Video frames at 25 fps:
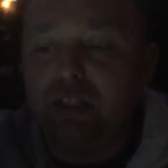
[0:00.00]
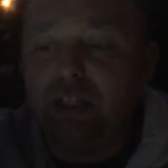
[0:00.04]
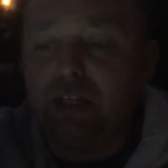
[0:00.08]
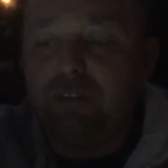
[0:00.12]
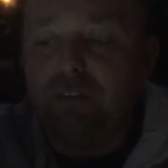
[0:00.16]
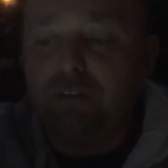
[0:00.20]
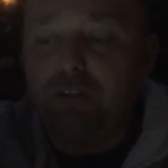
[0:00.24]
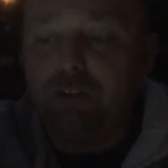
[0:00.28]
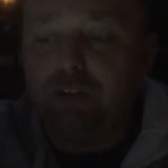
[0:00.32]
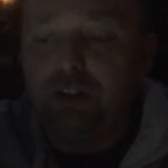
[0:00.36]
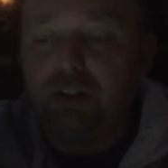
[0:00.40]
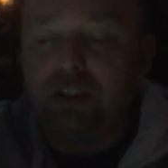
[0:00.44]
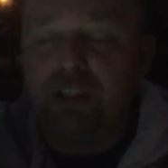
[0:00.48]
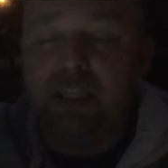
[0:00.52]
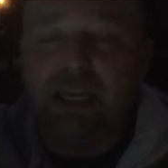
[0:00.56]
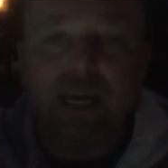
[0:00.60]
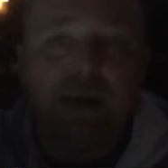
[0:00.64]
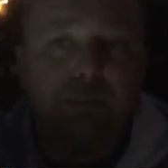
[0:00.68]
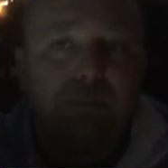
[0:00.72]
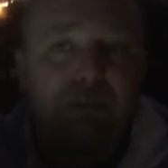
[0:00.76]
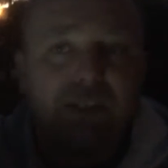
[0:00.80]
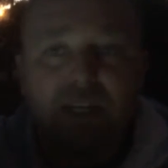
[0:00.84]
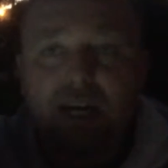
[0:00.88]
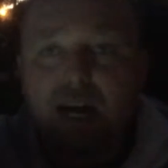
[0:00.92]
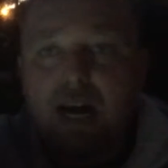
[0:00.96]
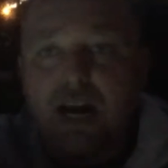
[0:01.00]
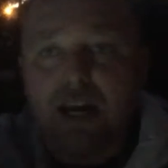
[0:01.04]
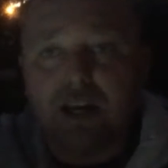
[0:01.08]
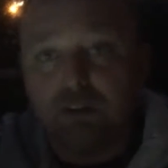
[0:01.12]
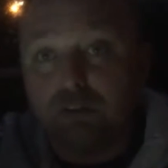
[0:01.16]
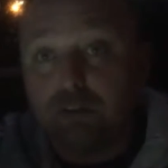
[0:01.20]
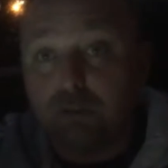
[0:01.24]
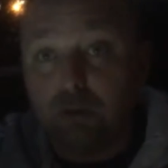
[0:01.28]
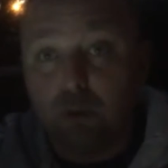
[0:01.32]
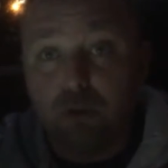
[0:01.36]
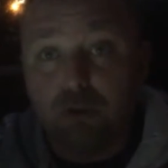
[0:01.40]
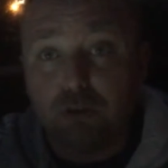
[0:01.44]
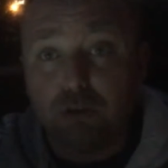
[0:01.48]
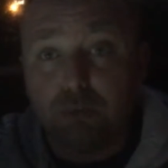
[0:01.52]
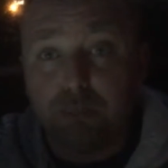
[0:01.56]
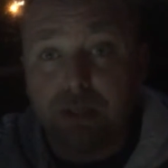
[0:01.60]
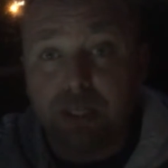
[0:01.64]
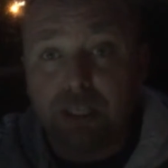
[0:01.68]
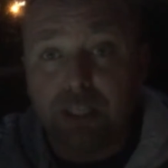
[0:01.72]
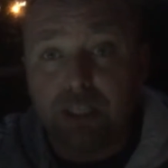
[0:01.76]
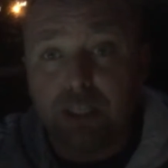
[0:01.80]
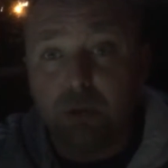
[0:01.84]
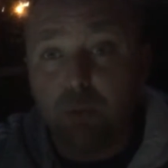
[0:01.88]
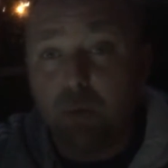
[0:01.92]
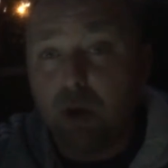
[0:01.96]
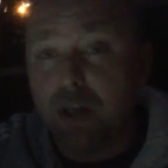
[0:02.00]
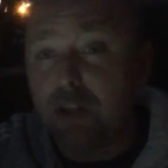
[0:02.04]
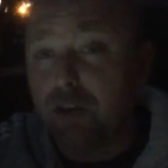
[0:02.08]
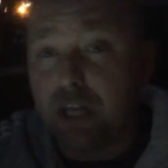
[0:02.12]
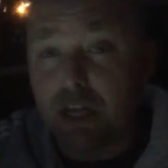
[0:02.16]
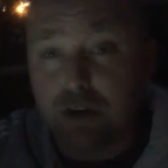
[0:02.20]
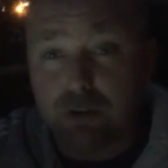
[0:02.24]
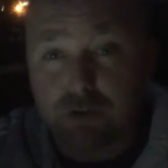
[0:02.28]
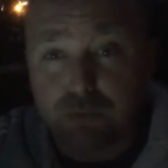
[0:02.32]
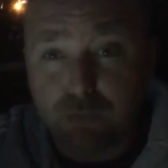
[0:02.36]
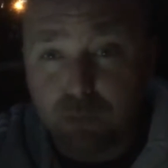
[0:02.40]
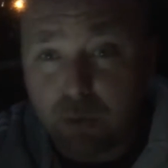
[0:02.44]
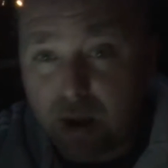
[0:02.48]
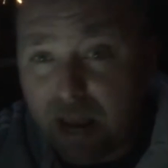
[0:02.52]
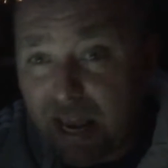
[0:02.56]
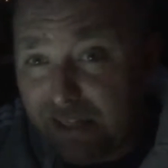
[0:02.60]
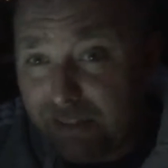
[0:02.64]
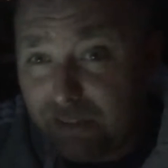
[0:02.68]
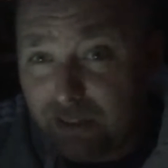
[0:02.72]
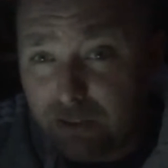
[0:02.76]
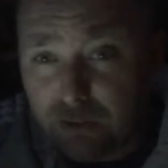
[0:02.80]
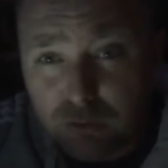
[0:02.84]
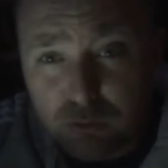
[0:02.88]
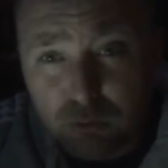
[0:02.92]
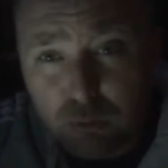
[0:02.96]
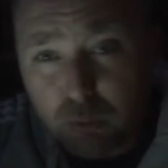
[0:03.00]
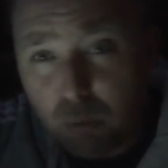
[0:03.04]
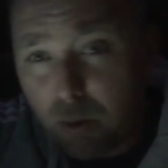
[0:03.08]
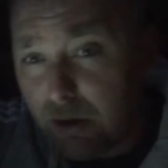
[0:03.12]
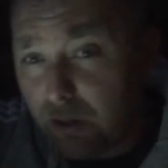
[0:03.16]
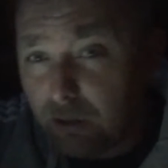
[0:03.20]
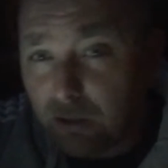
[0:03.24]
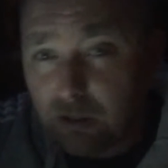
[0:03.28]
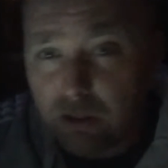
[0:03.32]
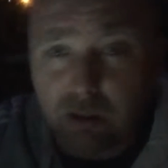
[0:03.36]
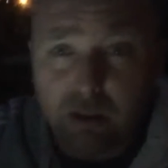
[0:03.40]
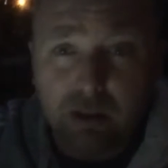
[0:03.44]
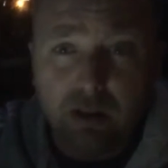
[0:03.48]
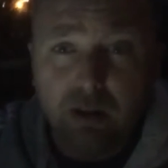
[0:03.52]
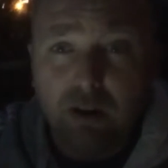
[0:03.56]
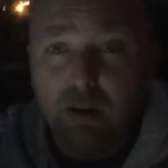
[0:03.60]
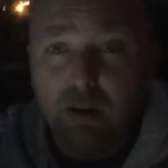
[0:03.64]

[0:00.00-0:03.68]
If you'd kept an eye on social media, whether that's Reddit, Twitter,